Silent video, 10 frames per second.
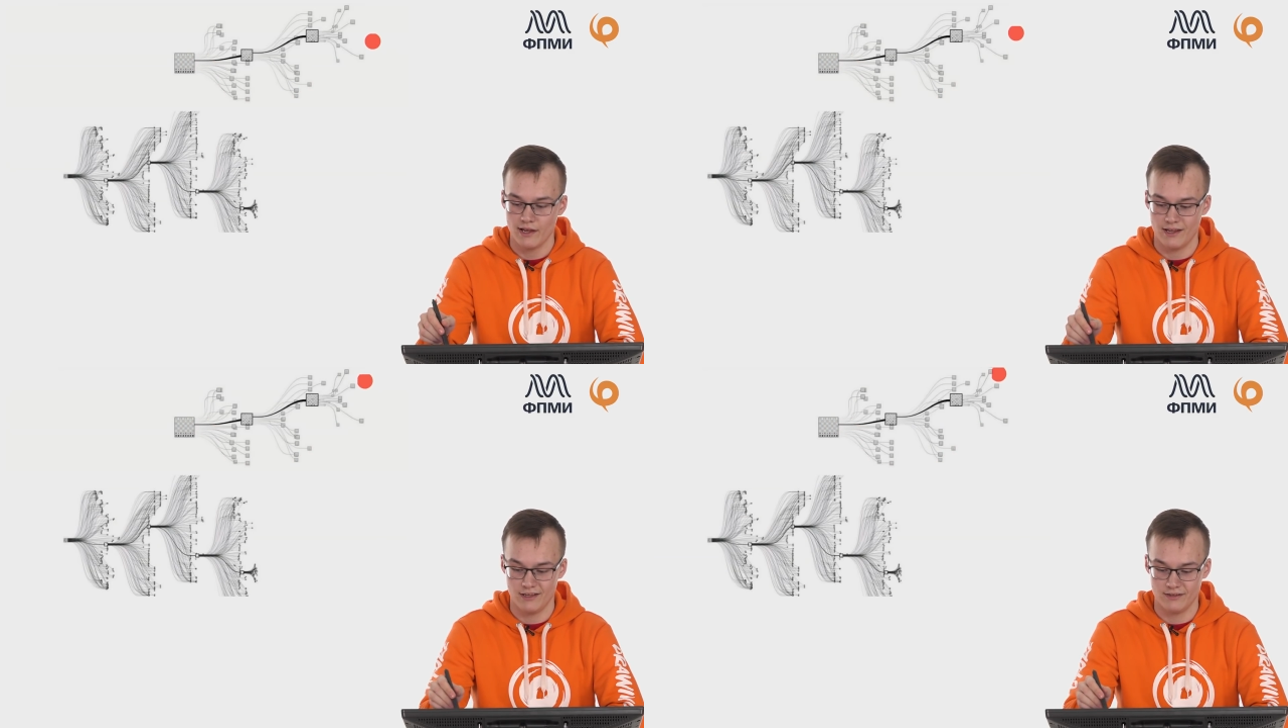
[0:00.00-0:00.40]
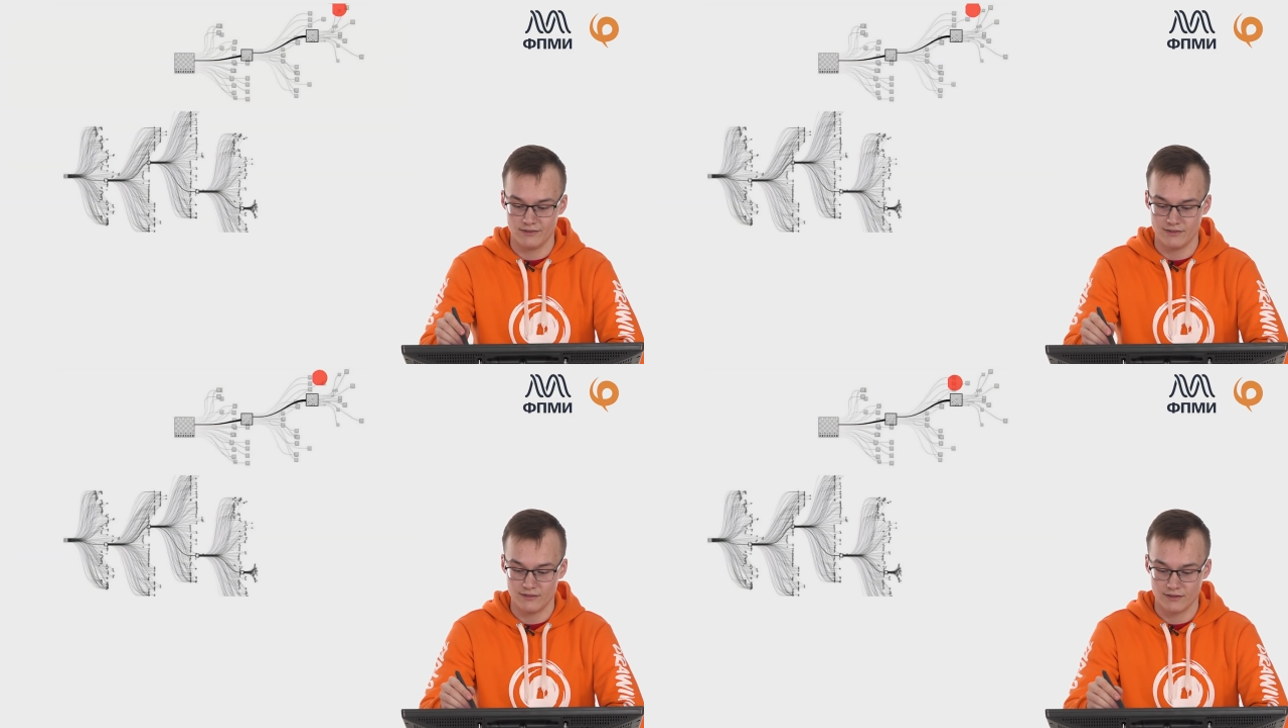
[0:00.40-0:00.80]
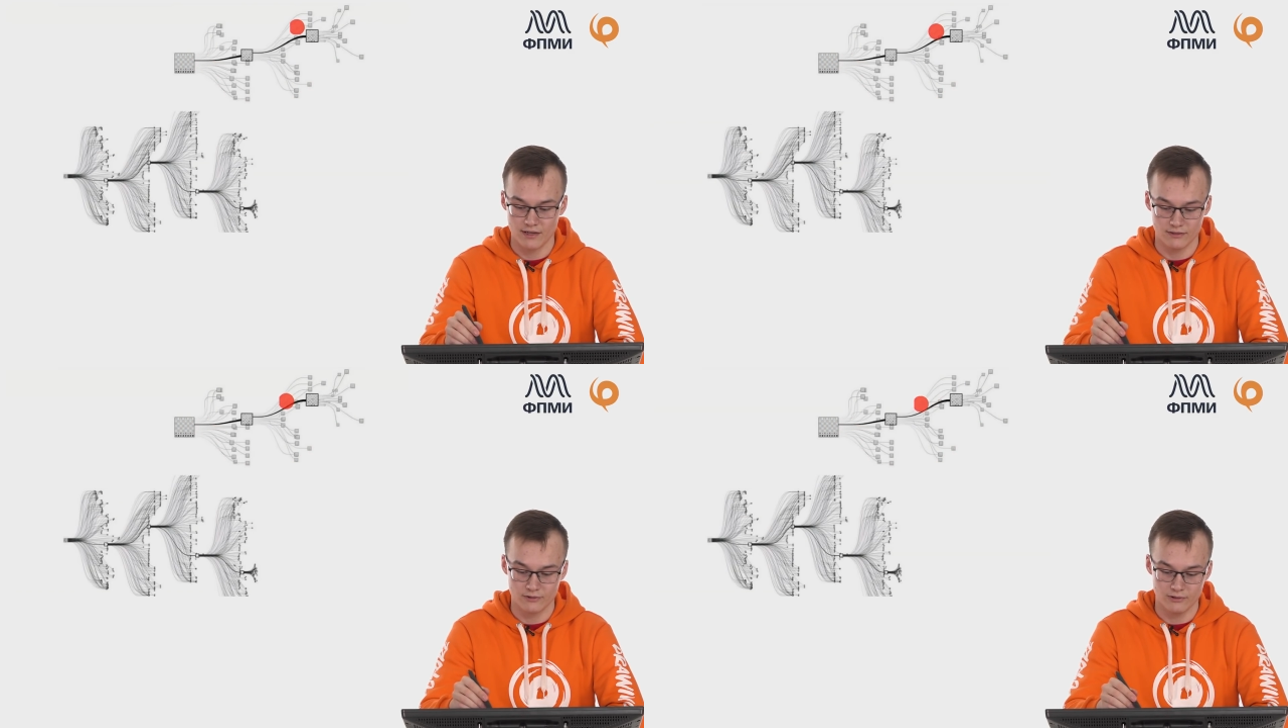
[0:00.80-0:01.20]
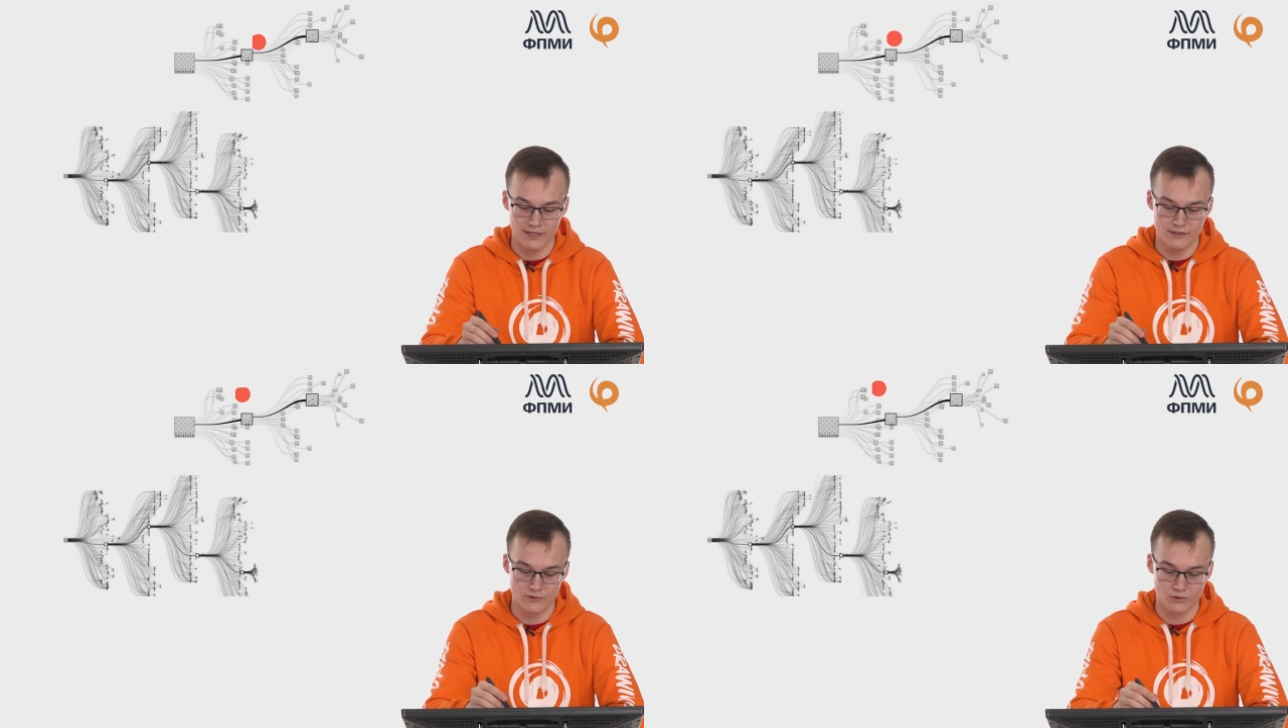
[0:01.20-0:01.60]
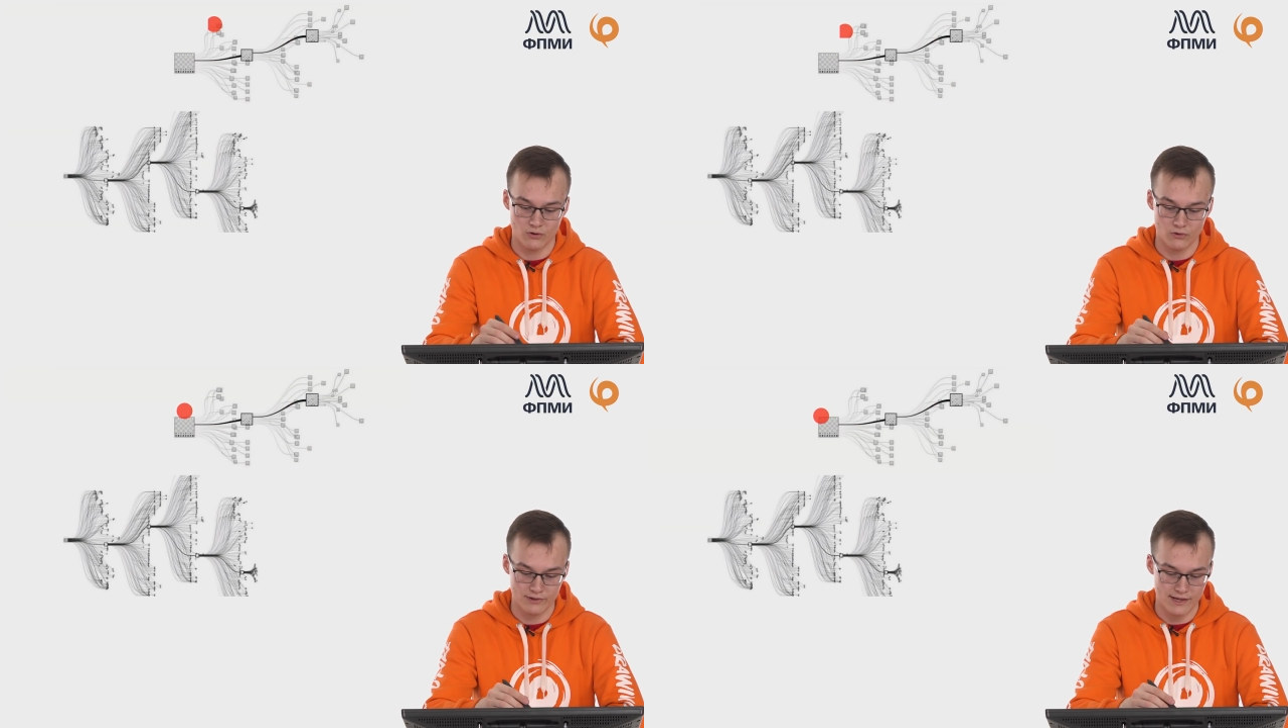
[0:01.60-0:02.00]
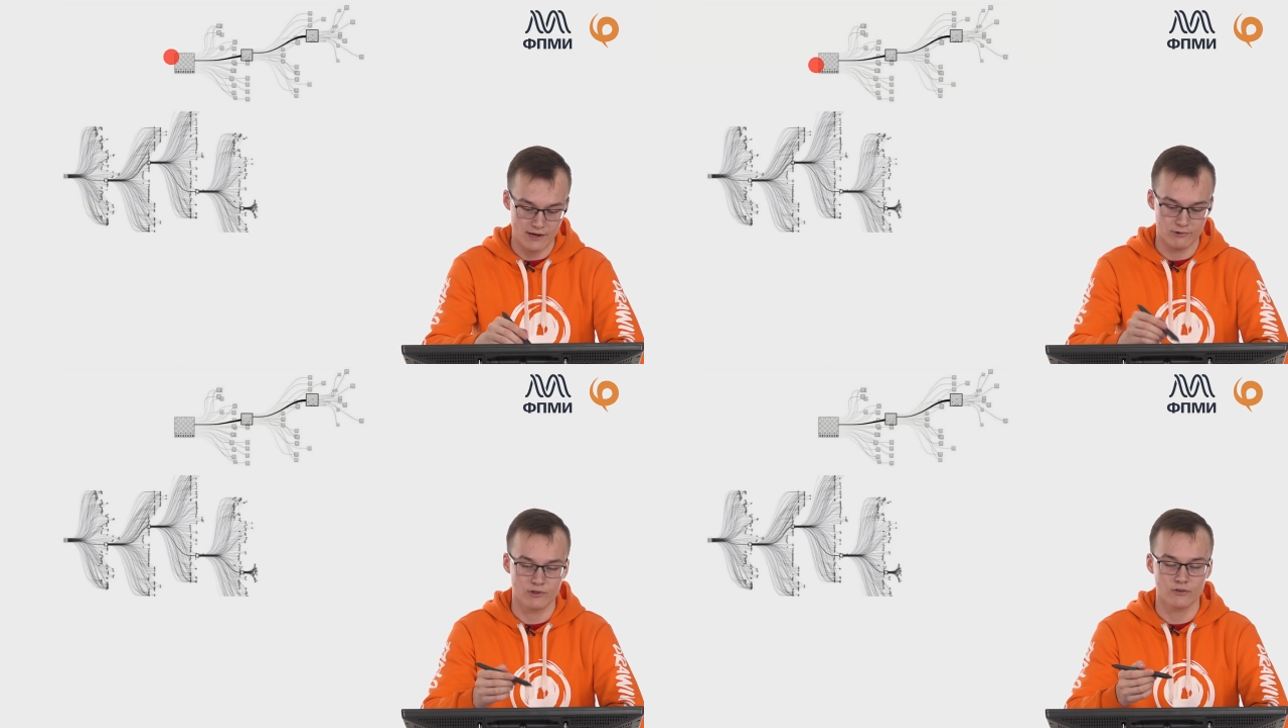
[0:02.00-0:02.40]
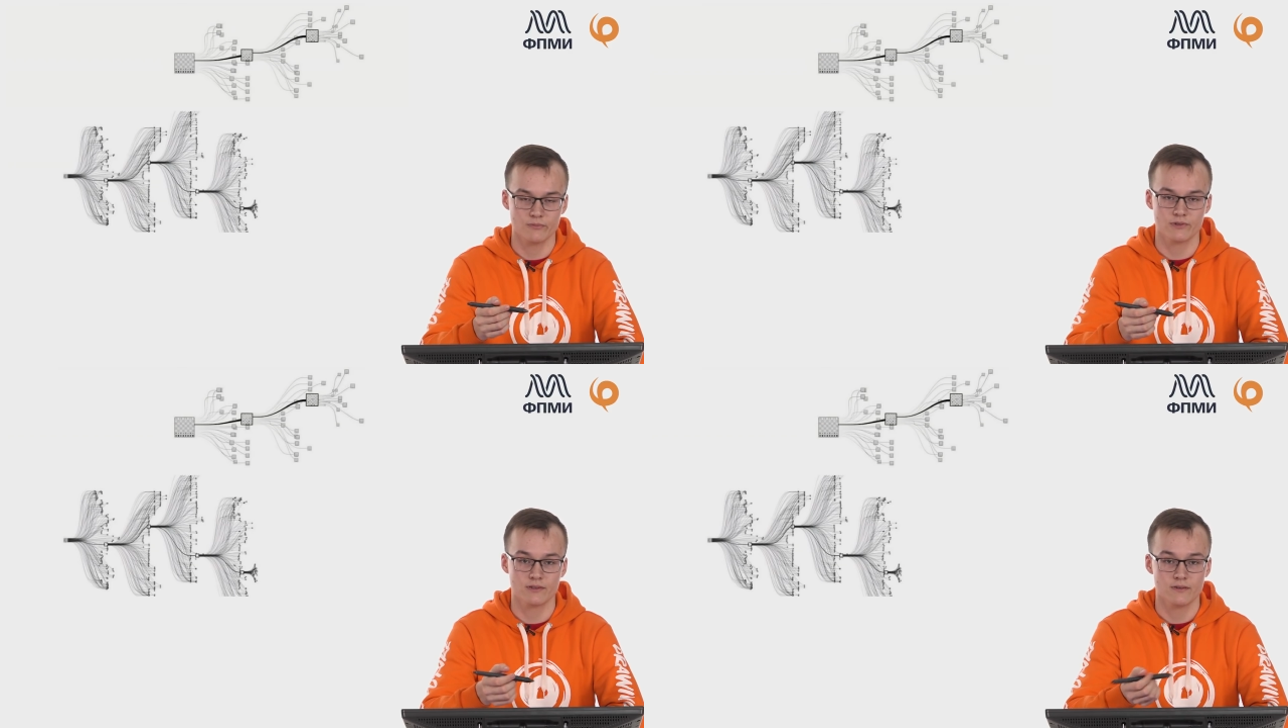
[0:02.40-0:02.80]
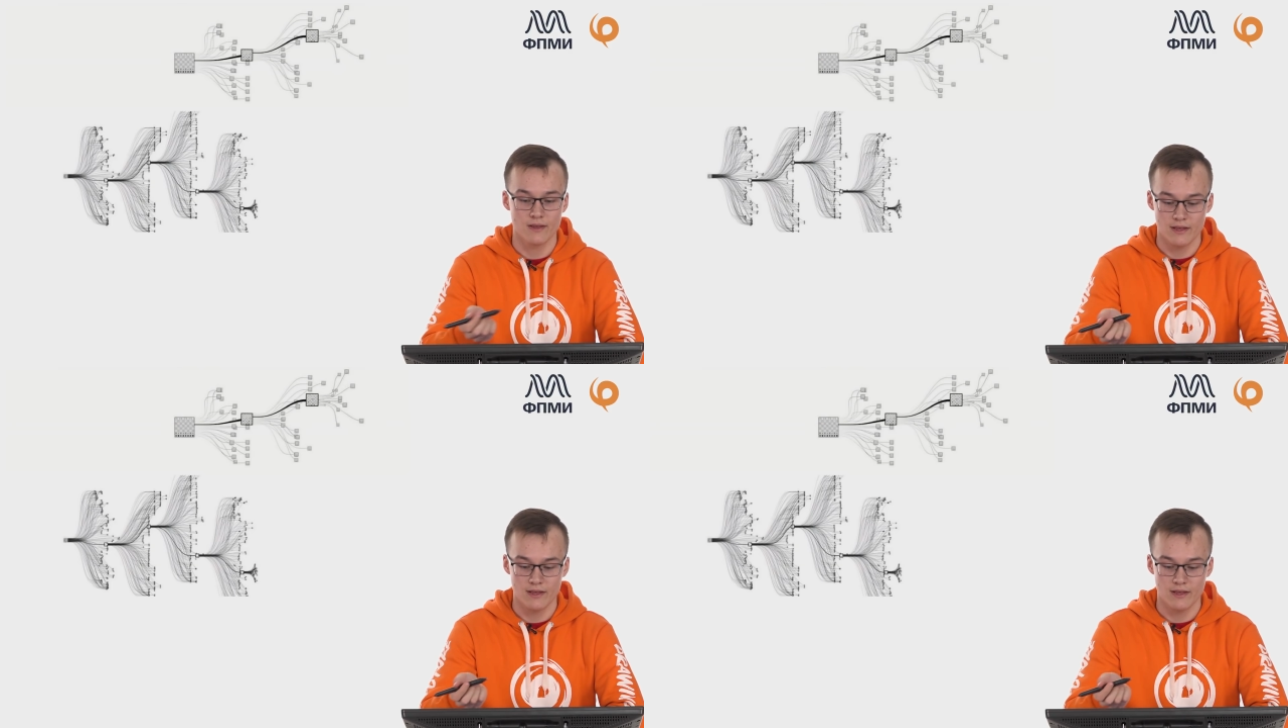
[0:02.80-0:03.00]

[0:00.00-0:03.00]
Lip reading: and calculate all the outcomes